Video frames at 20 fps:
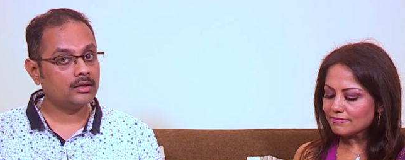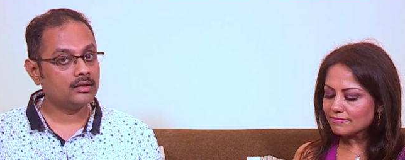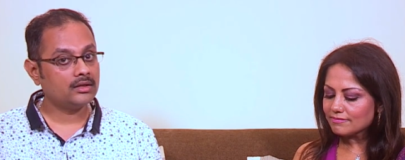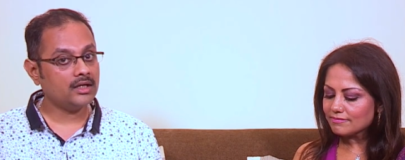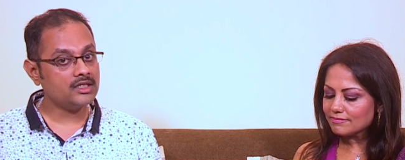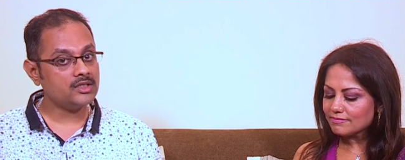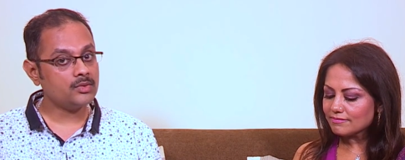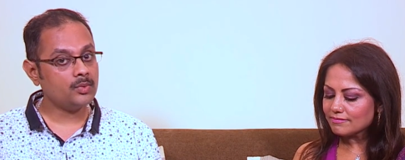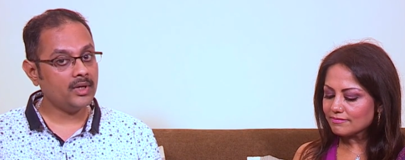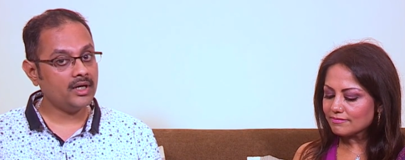
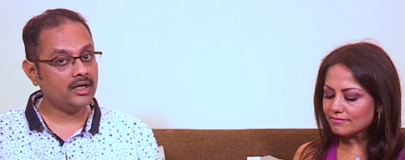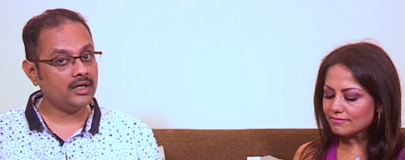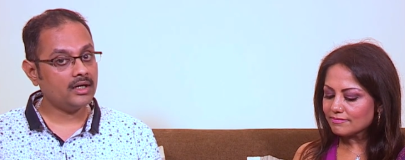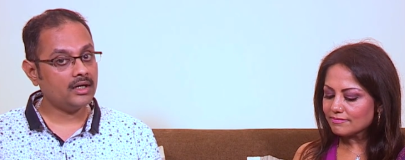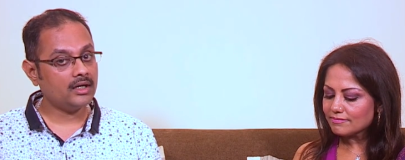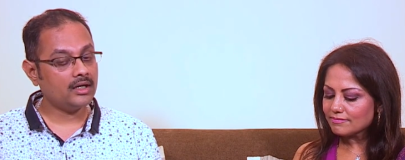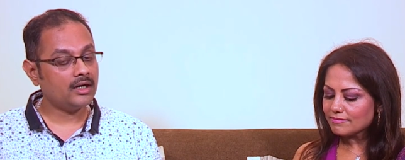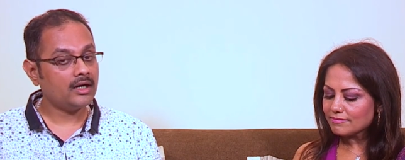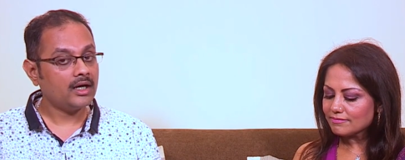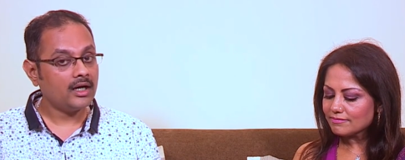Speaker 1: that's where,
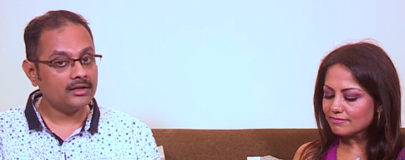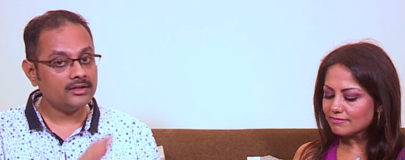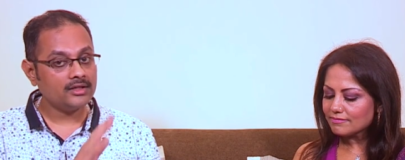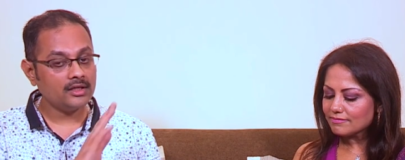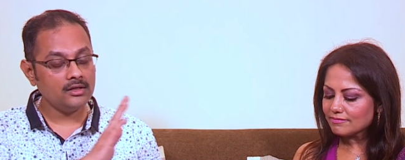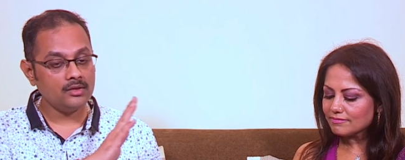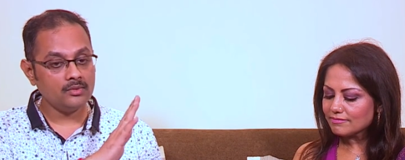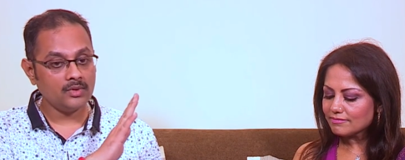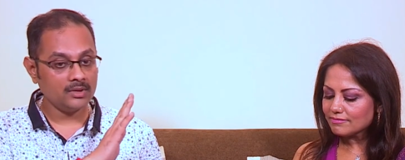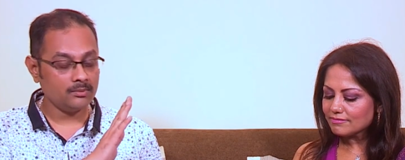uh, I'll tell
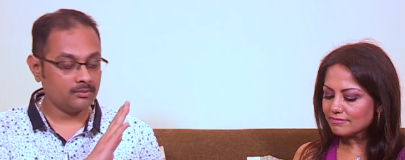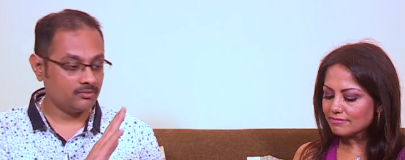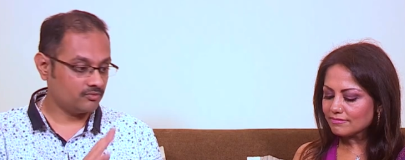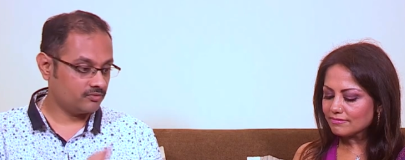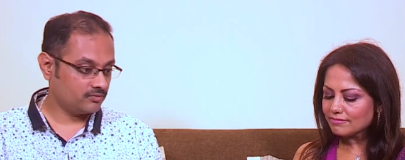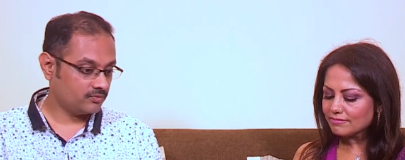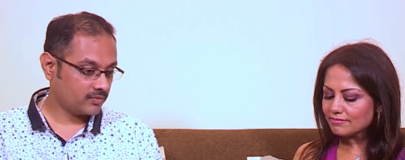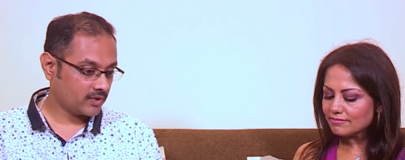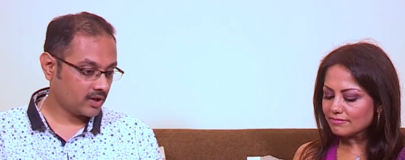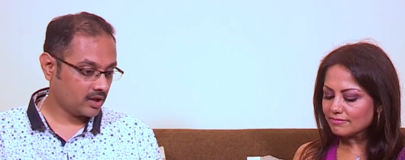you one,
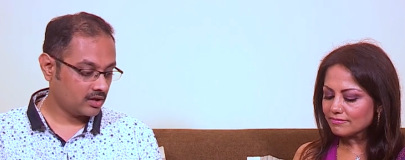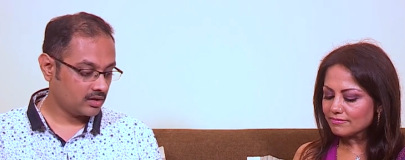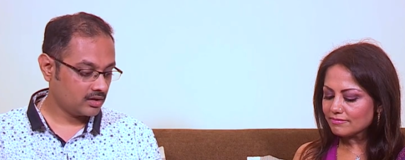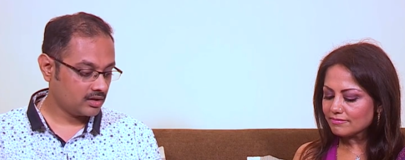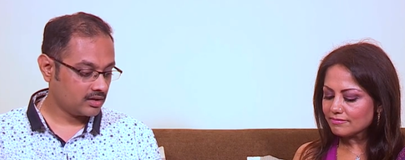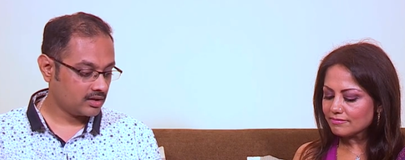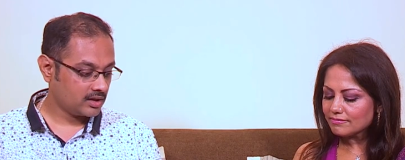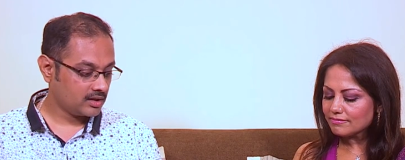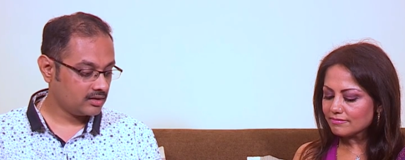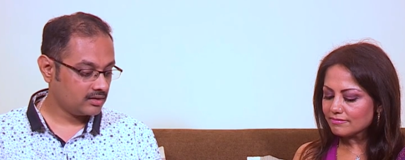
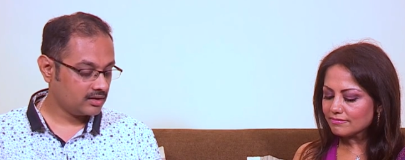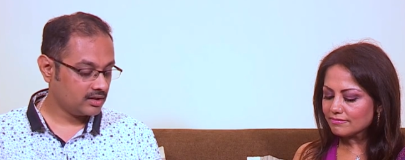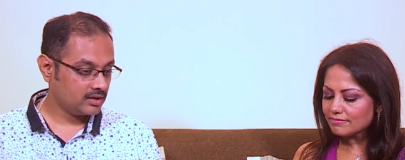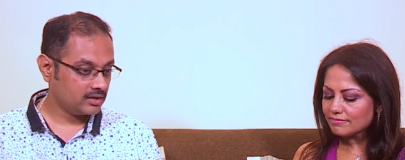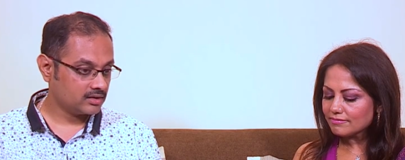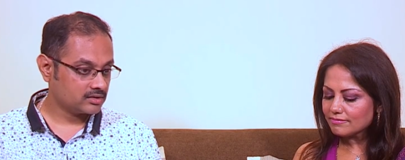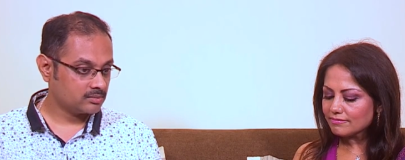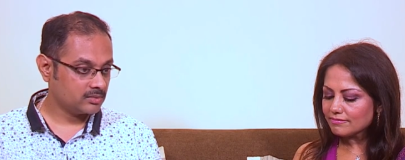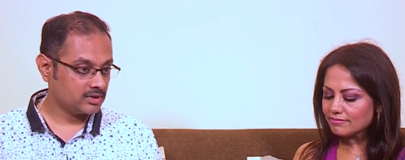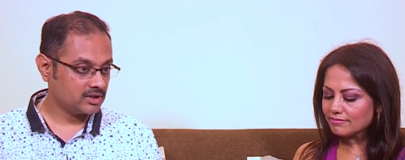another thing,
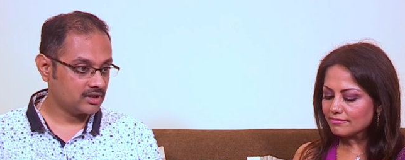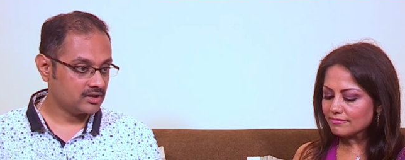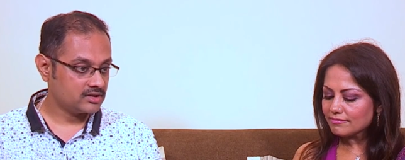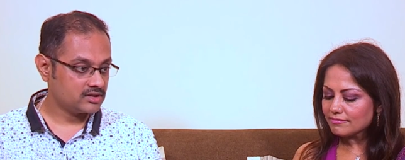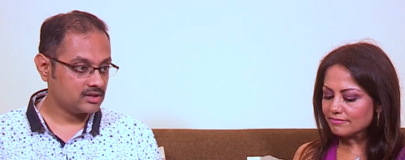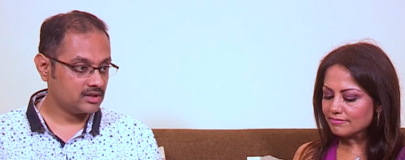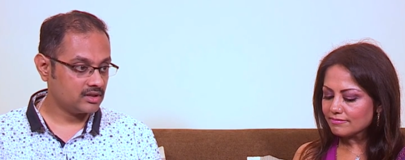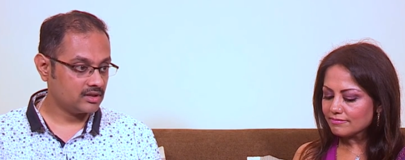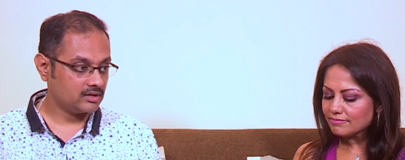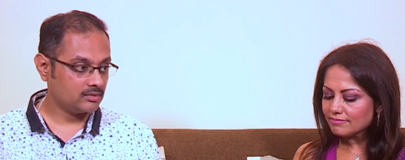
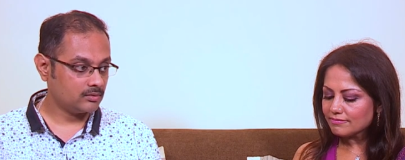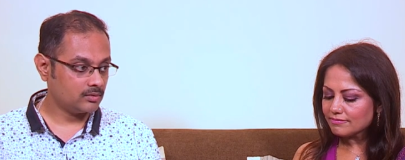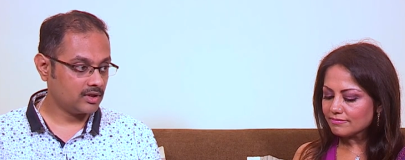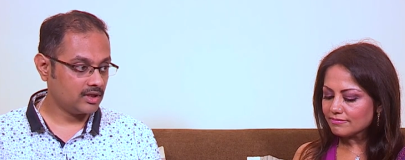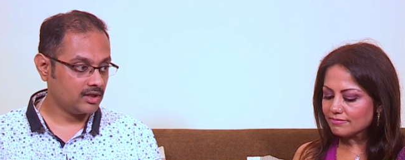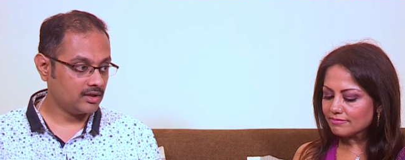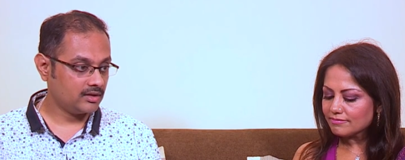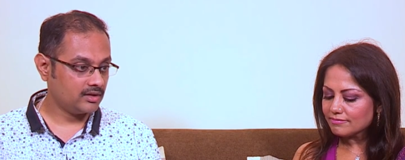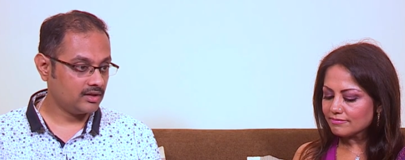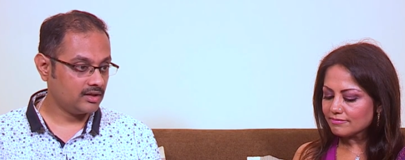Smitaji, what
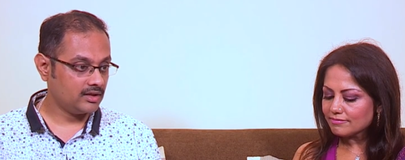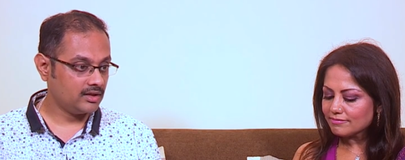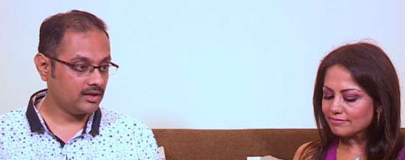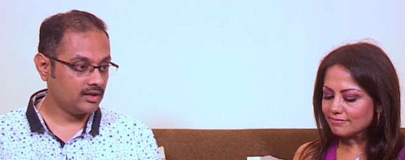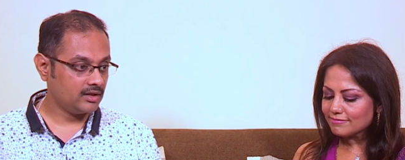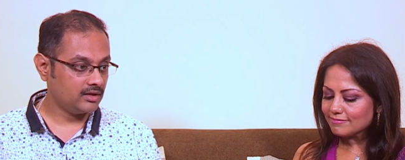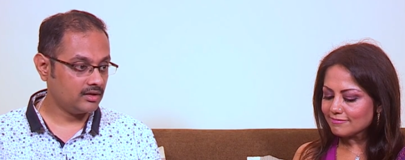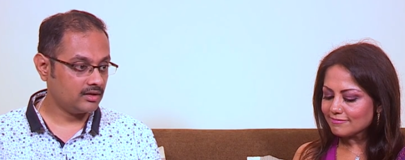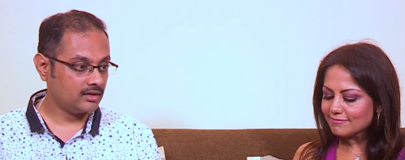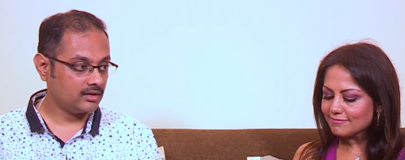I
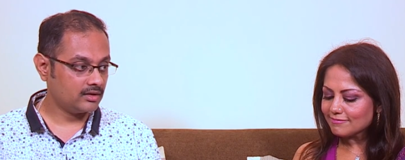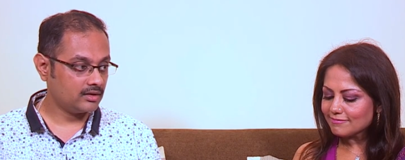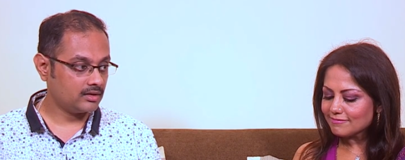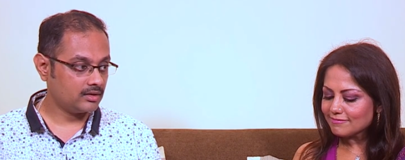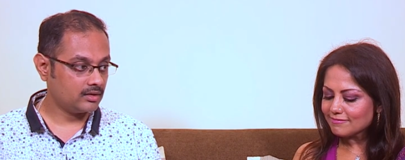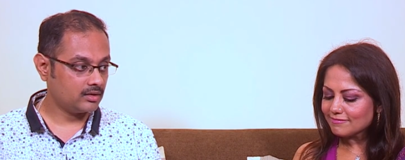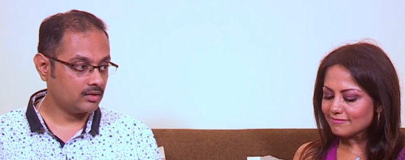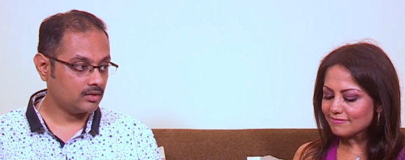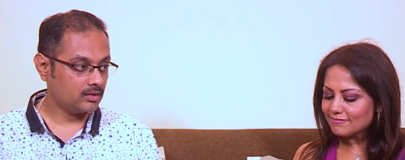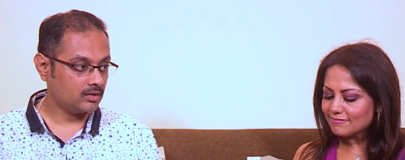really,
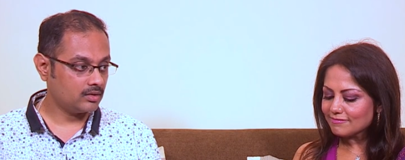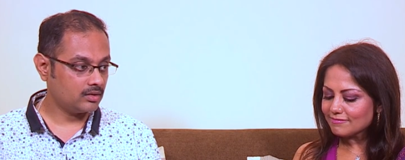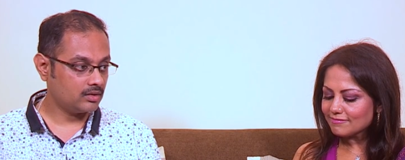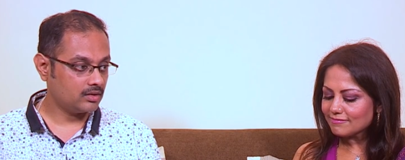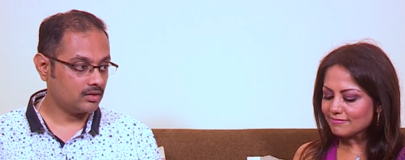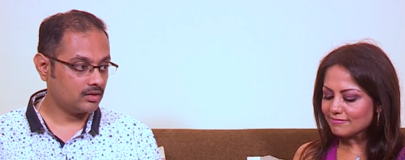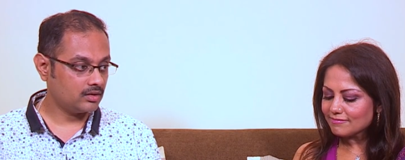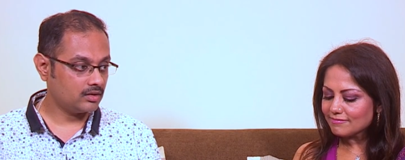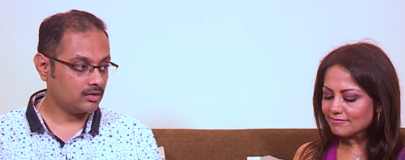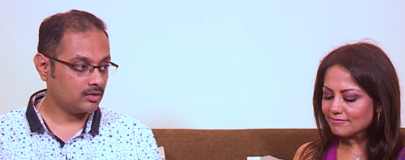
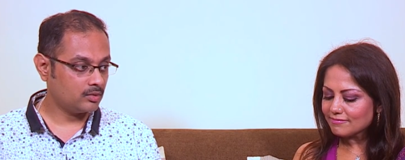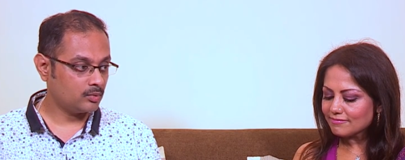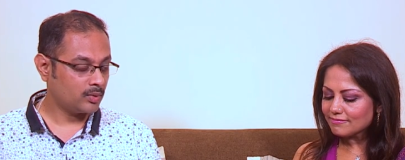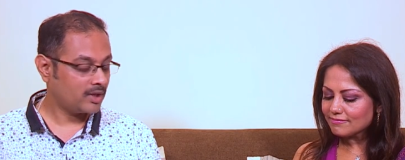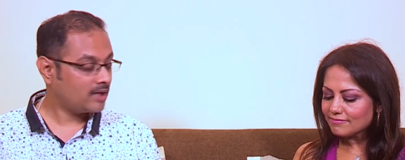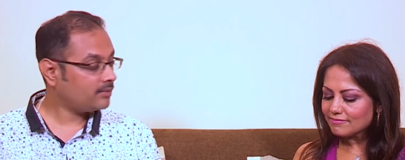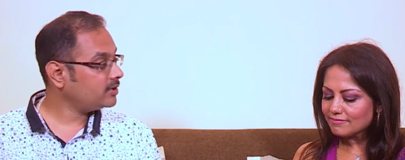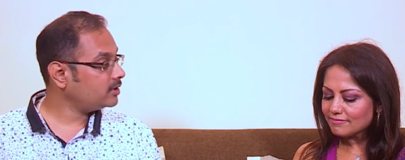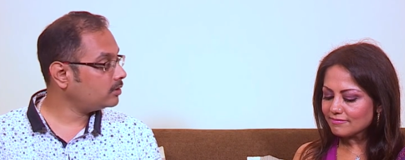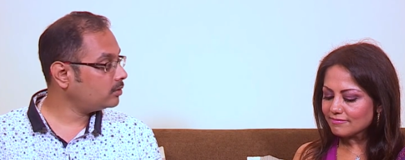
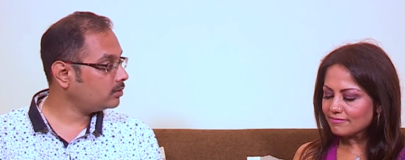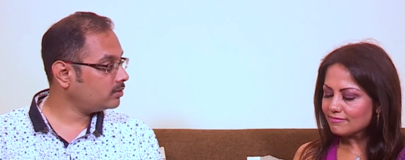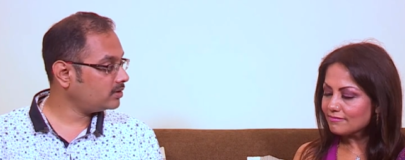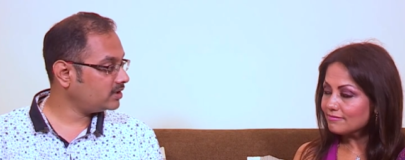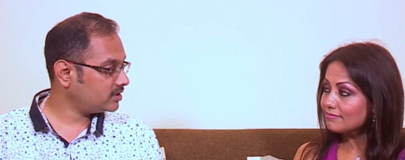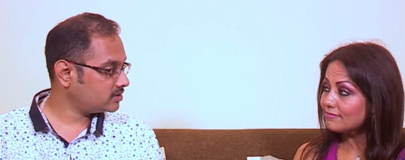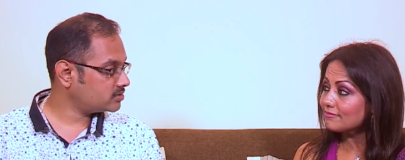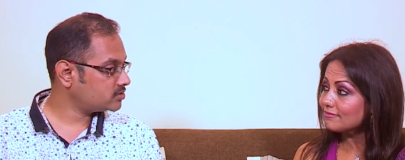whenever you go to an